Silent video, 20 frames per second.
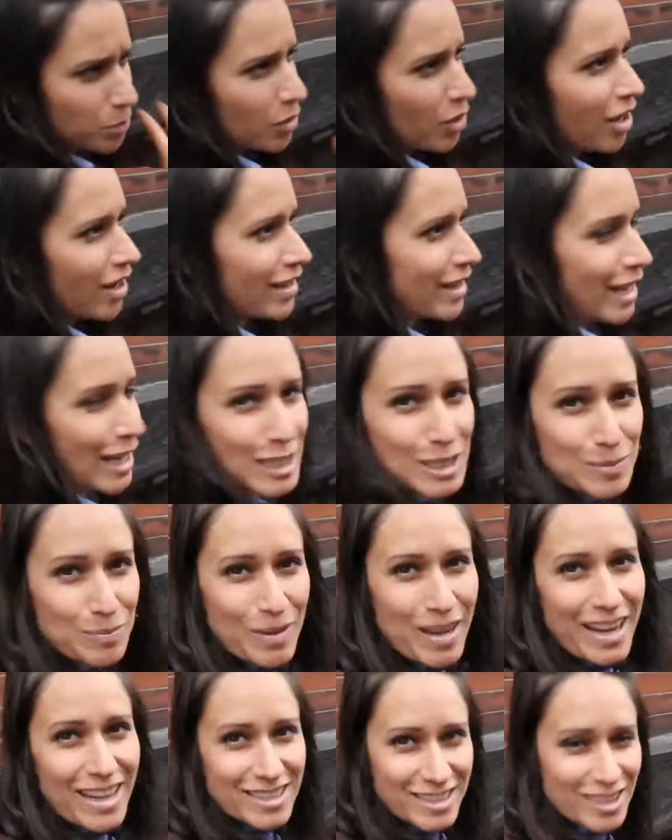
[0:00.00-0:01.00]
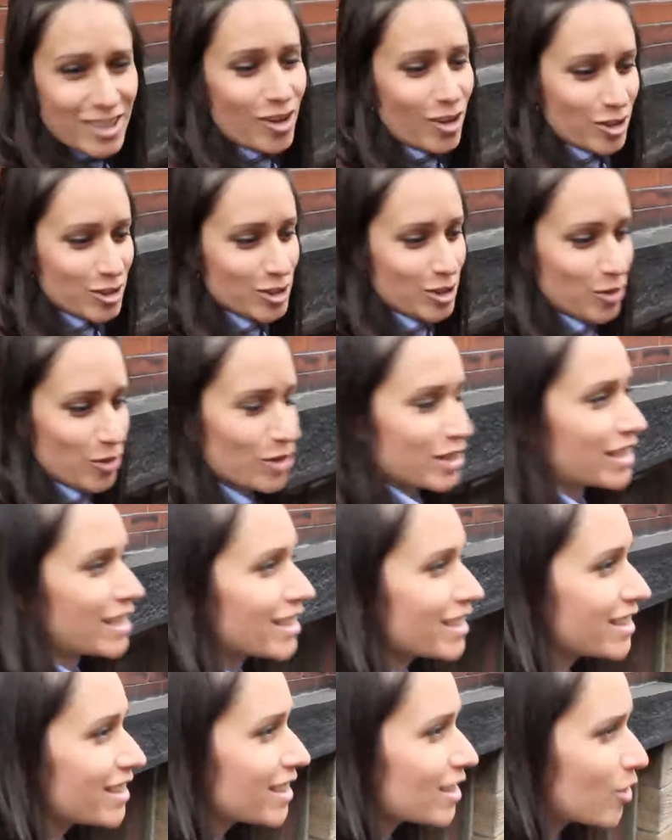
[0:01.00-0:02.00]
block aspect and also
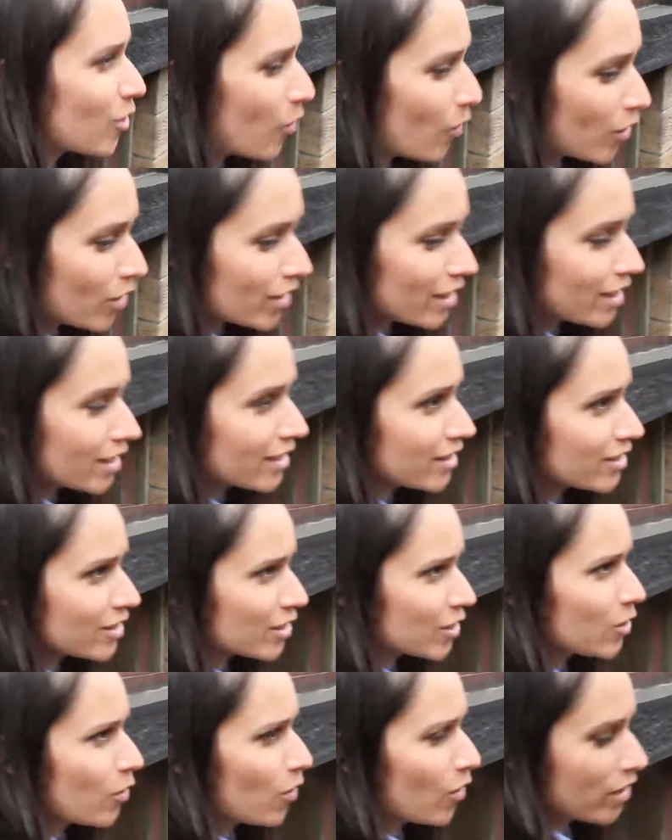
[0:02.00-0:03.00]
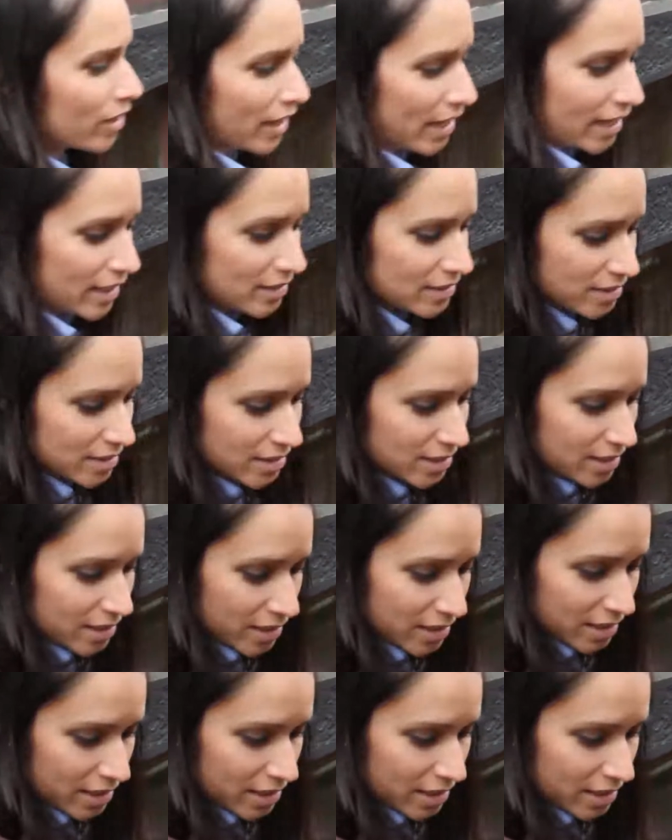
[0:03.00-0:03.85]
the the cork the cork ends.